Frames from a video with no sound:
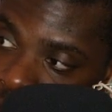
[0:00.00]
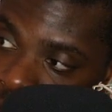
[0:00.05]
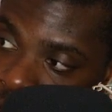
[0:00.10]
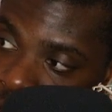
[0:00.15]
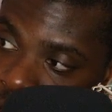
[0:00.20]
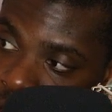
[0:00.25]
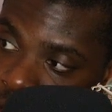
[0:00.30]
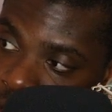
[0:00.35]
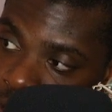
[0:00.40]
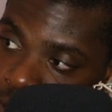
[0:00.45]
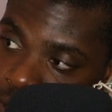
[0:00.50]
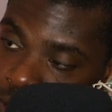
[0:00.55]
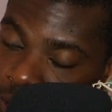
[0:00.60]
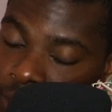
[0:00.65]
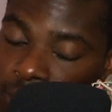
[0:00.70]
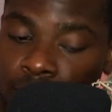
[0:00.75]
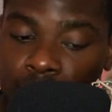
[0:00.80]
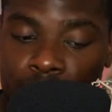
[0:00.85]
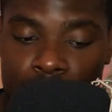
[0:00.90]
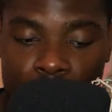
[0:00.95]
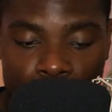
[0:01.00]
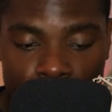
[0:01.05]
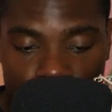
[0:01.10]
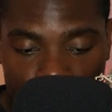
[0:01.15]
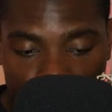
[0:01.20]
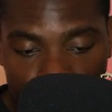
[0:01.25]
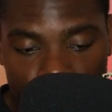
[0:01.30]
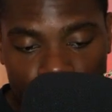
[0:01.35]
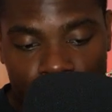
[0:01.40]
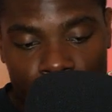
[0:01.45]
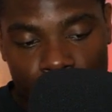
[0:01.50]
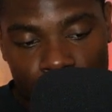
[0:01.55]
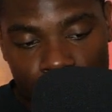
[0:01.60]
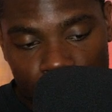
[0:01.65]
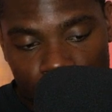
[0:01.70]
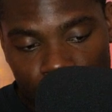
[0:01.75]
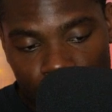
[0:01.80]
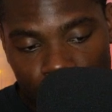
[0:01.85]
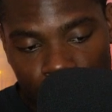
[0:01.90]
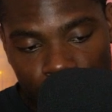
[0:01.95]

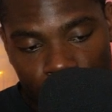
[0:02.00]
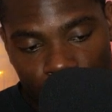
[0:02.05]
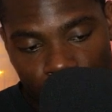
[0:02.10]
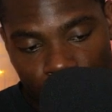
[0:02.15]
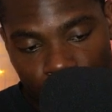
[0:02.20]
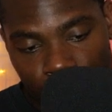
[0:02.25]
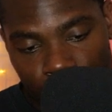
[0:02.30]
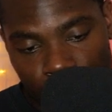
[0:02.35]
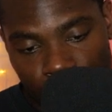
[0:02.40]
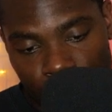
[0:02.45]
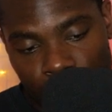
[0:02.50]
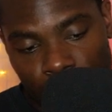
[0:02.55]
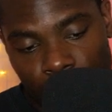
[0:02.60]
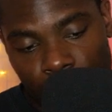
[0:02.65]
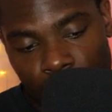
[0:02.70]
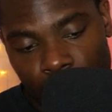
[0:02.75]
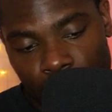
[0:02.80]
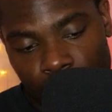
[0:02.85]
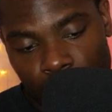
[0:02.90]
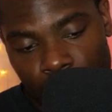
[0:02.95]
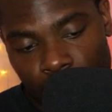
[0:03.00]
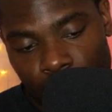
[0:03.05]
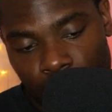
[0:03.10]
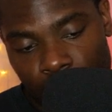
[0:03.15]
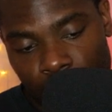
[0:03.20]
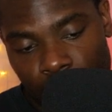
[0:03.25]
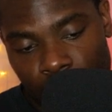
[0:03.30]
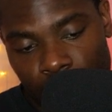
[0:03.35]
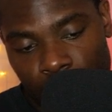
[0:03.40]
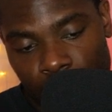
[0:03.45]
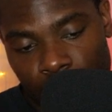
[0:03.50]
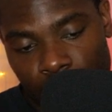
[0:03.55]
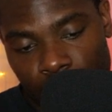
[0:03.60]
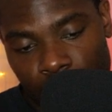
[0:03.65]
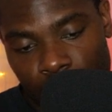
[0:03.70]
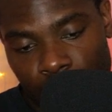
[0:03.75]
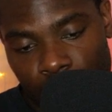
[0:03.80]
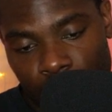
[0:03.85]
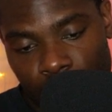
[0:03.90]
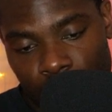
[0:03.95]

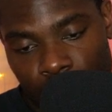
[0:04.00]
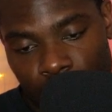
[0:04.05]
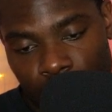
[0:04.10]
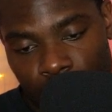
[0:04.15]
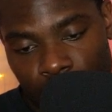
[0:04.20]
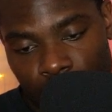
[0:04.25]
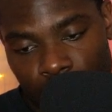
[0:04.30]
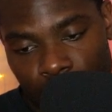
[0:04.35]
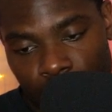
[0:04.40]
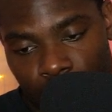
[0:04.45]
The person shown says nothing.